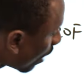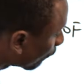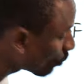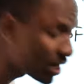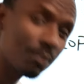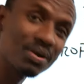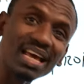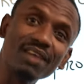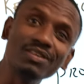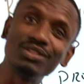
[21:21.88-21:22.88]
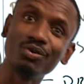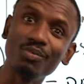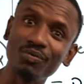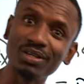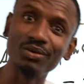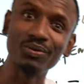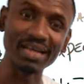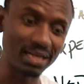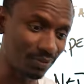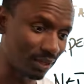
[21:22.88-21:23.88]
I've got that money every single month without
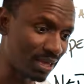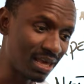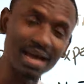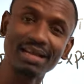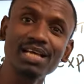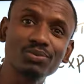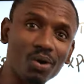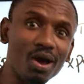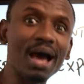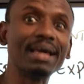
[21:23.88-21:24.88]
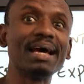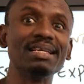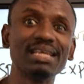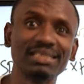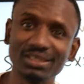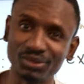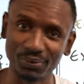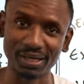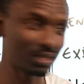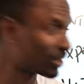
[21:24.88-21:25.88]
doing anything. And guess what? I get addicted
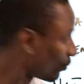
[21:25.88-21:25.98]
to it. It's